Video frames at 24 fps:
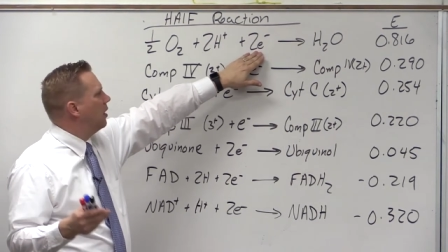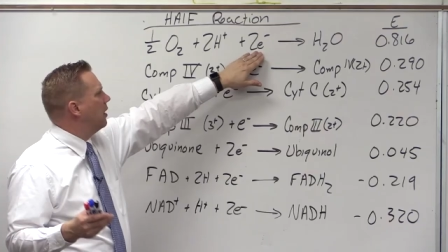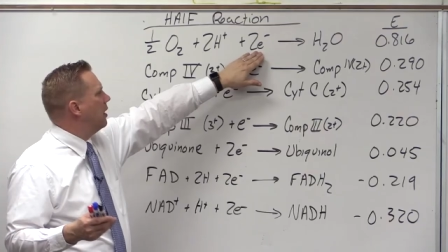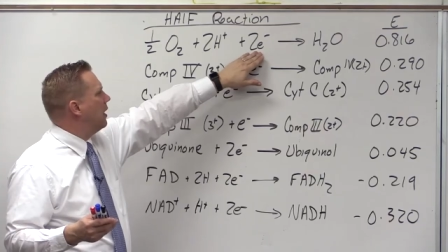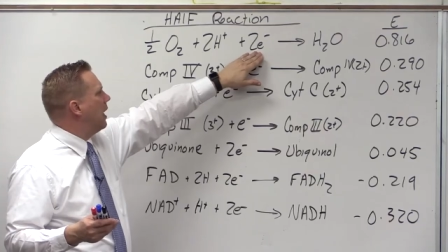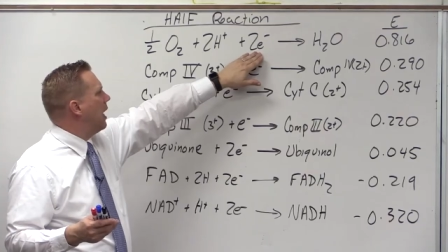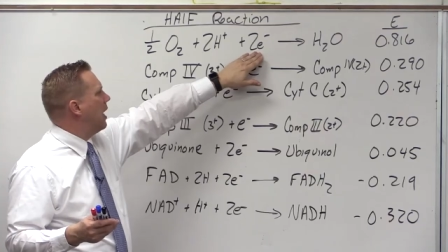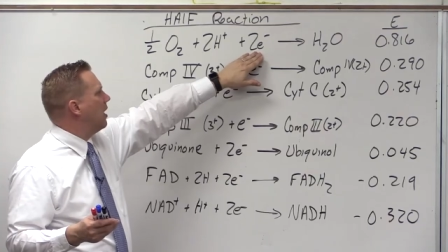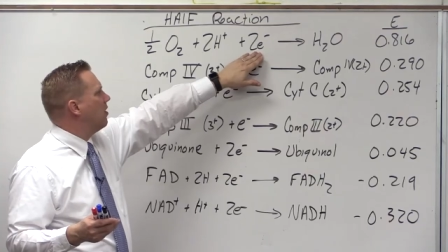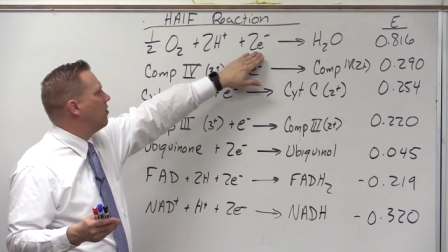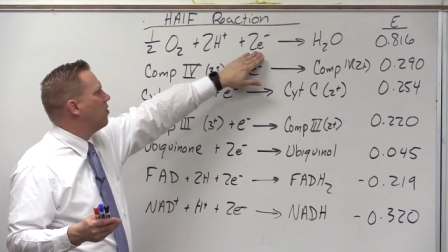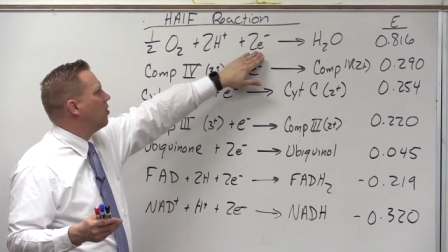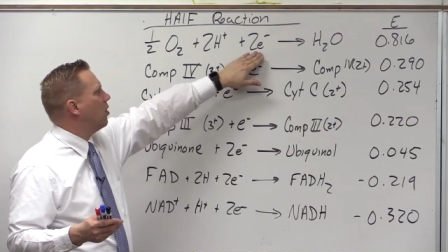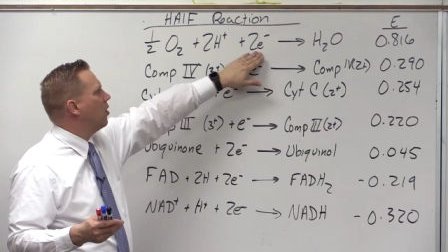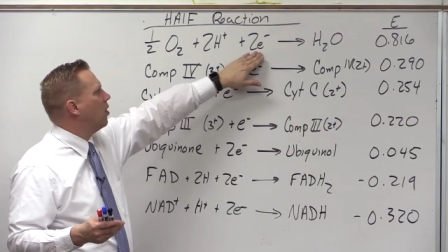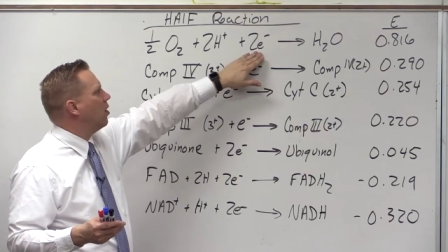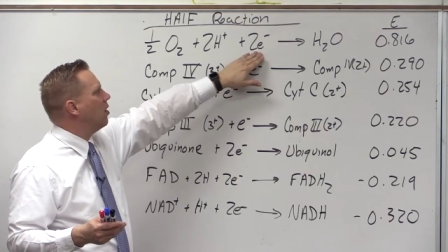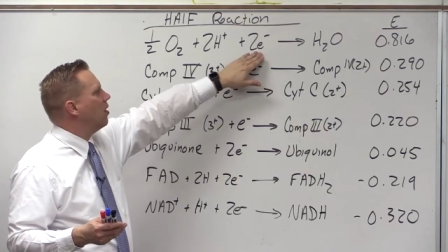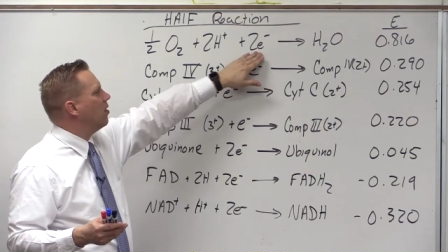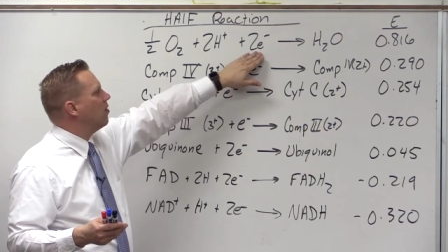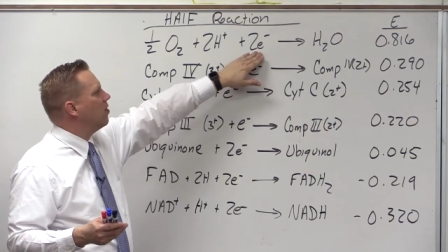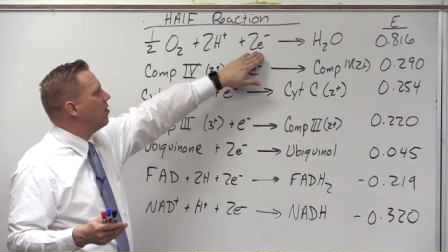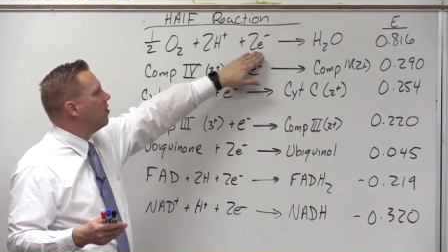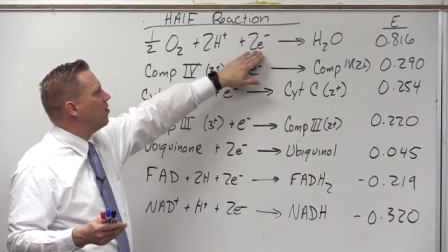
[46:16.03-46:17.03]
nature.
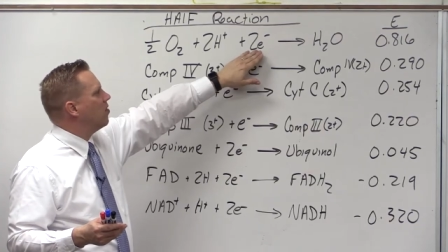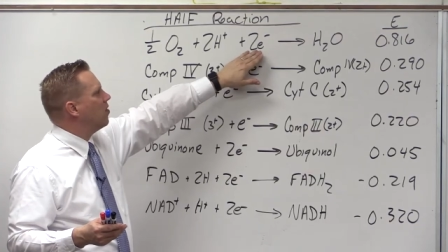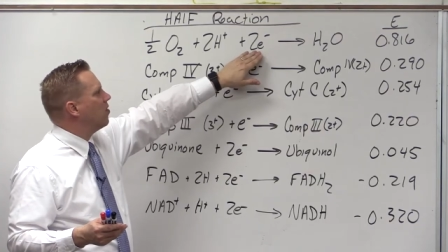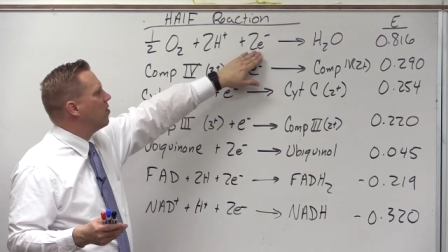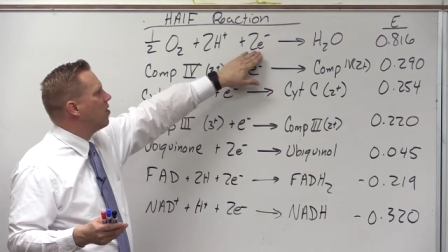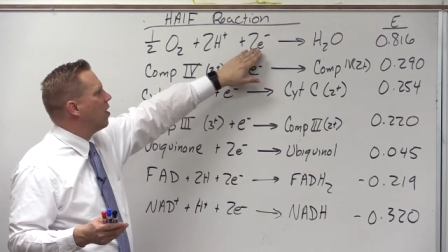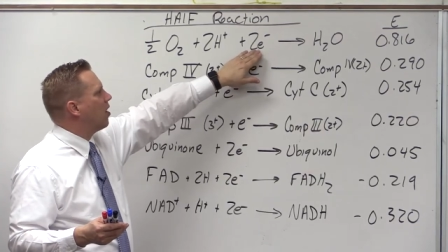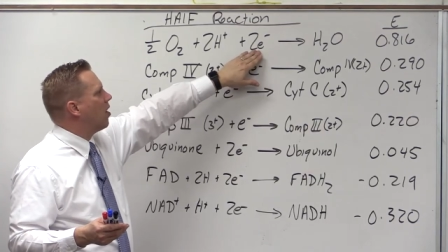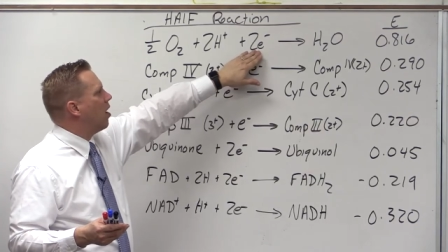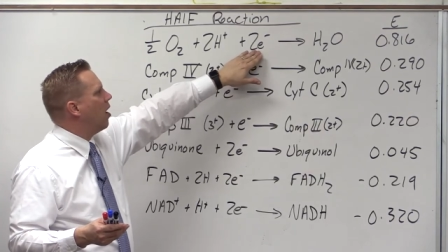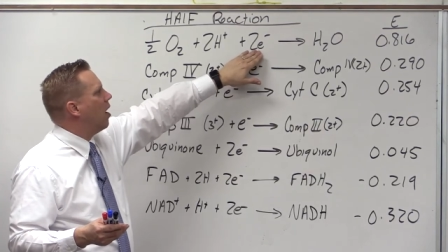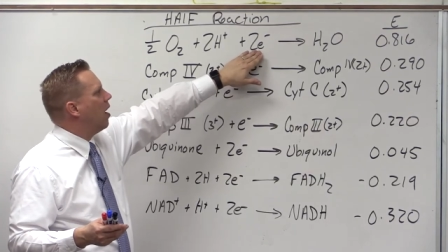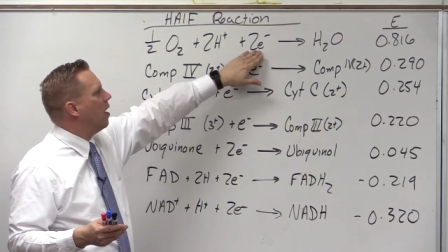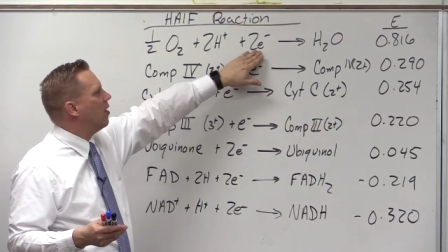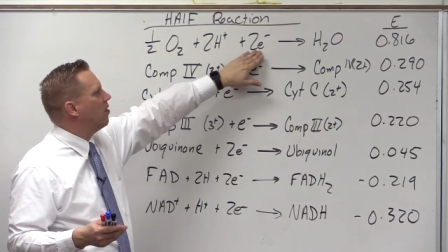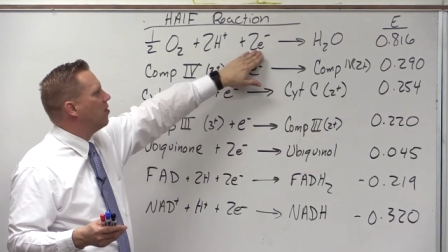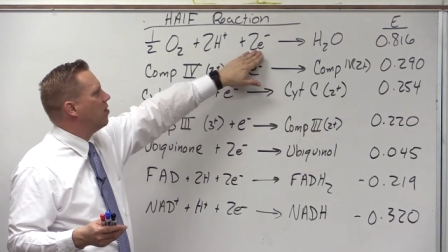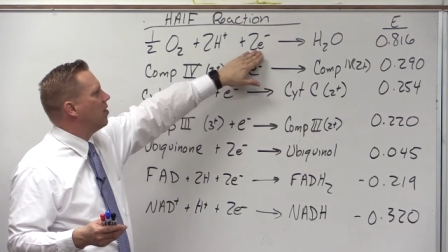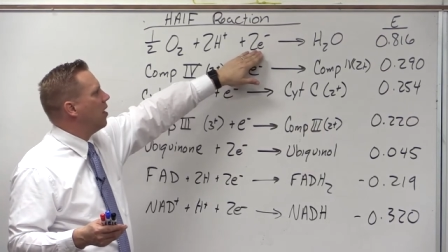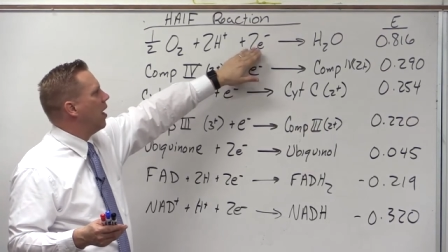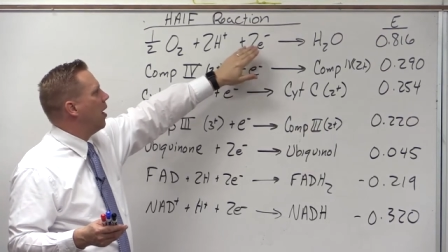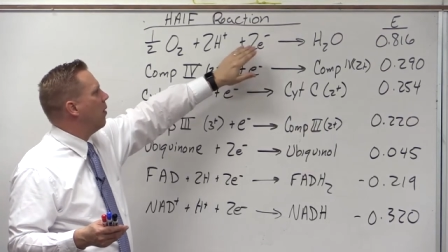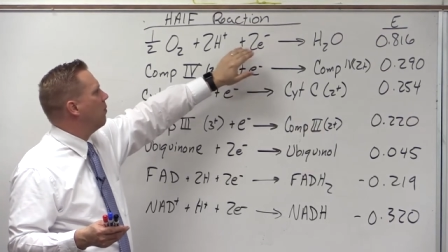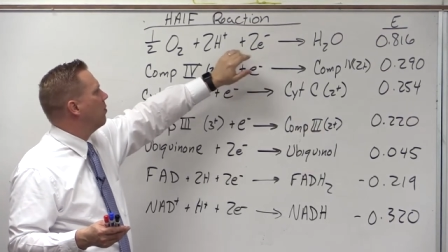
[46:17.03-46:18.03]
This is just a
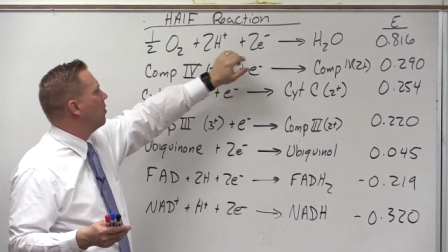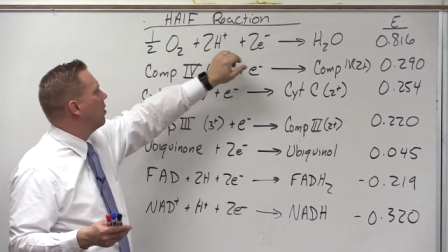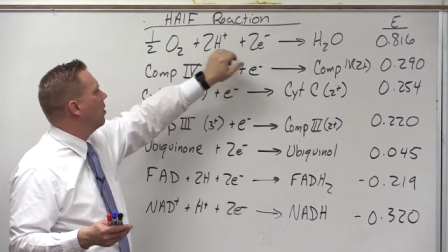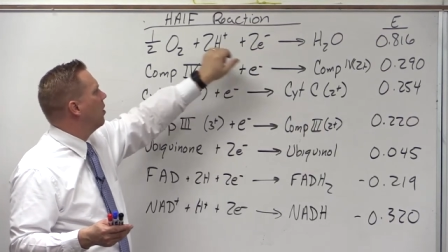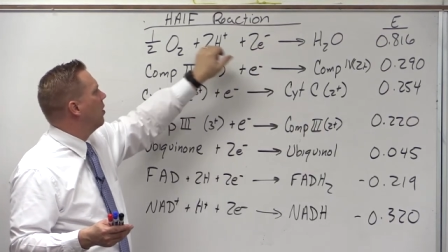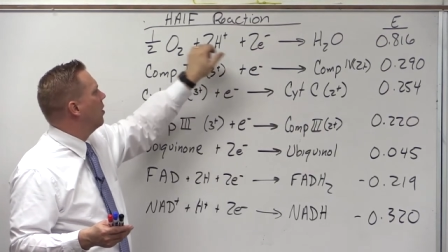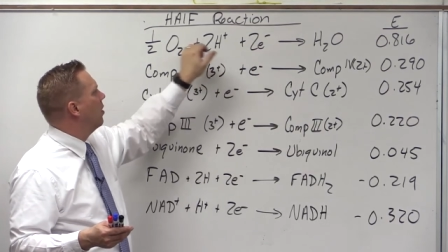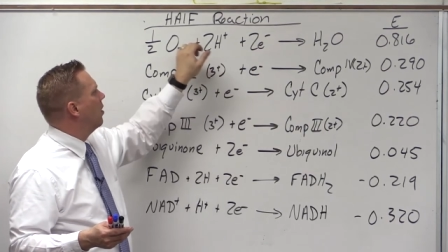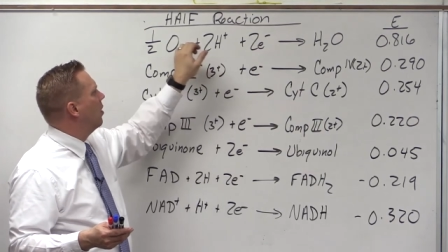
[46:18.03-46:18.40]
concept.